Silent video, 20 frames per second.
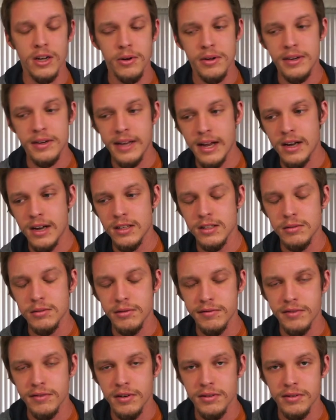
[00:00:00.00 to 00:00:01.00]
Going down a
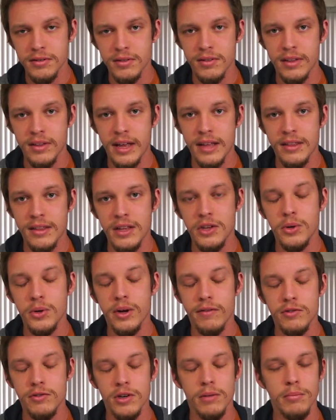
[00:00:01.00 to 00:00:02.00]
little bit further than that, then
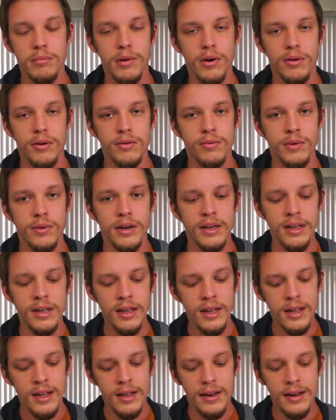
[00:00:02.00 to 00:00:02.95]
you have trombone, right?